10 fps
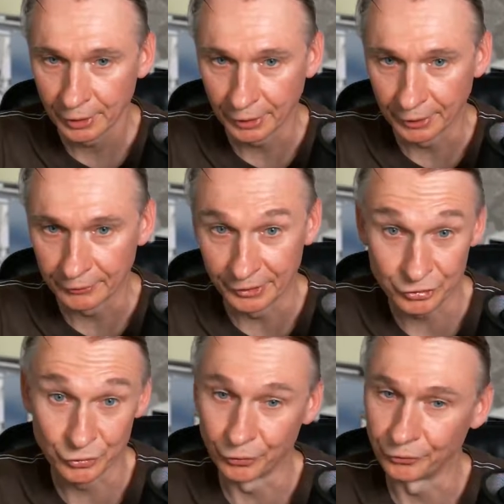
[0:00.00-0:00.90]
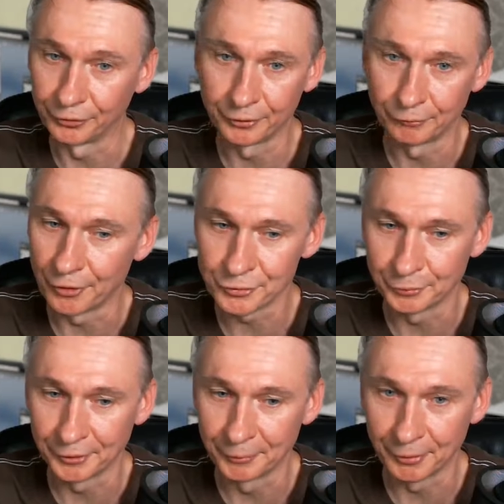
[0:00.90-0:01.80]
and it's not a
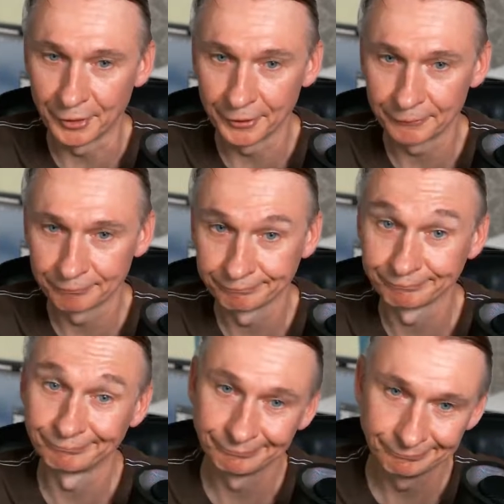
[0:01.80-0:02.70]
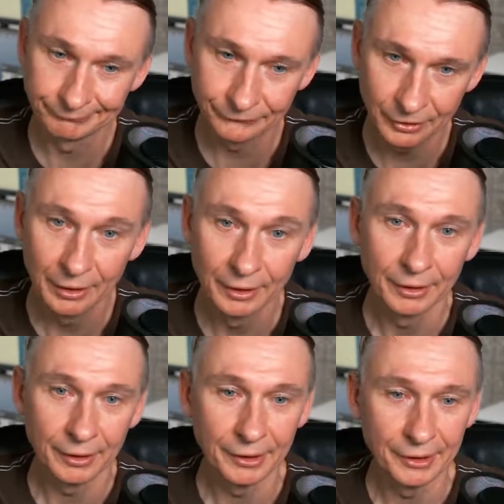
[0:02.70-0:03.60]
Raspberry Pi.
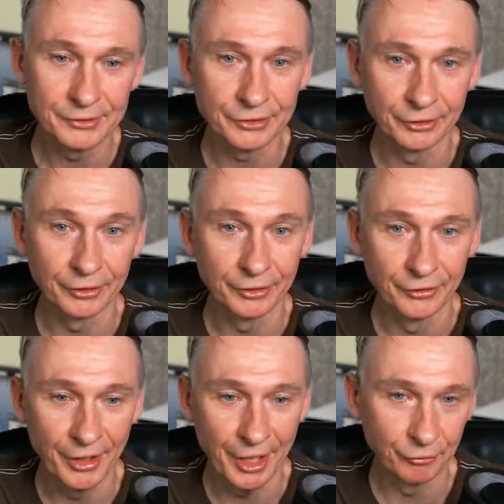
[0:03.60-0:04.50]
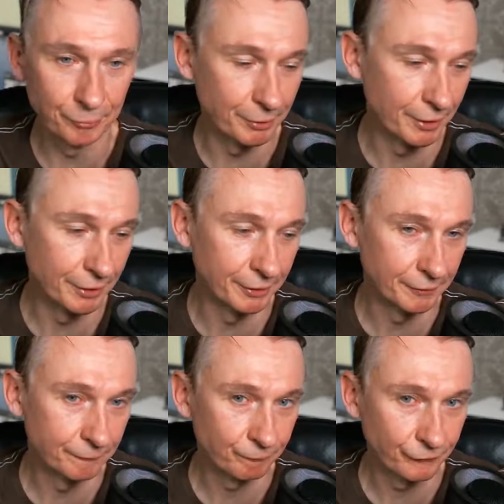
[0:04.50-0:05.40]
It's a NanoPi
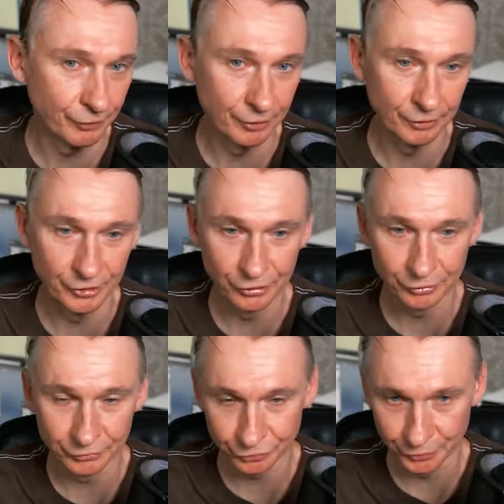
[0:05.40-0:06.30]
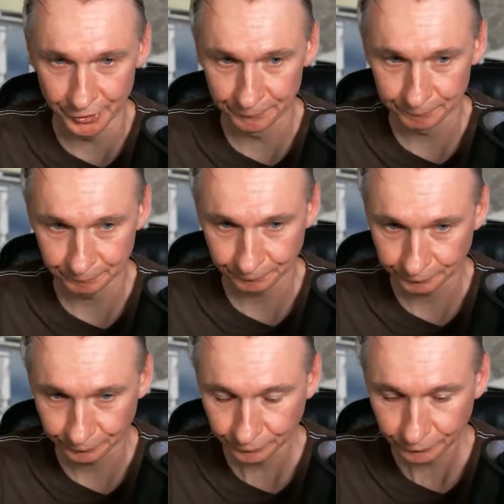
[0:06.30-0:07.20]
NEO3.
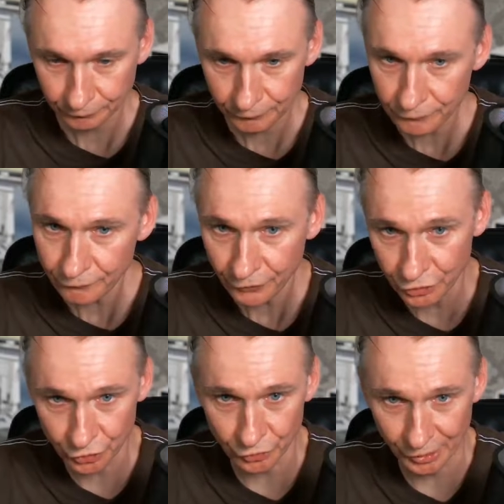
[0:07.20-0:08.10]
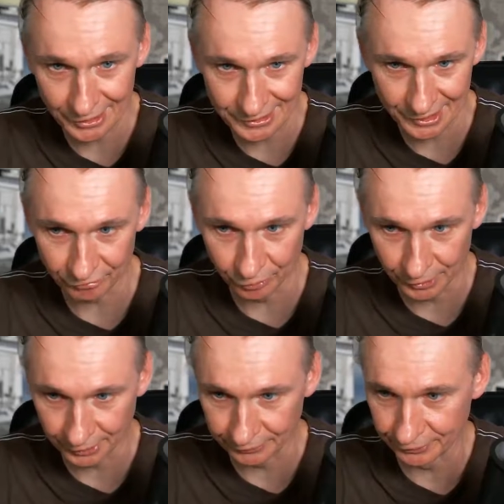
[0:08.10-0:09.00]
So let's have a
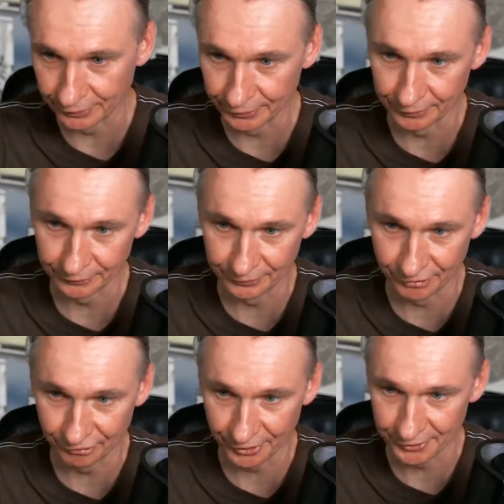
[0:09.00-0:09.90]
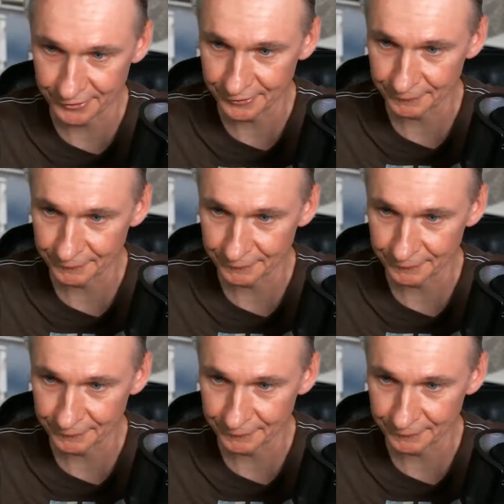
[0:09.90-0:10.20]
look at the device.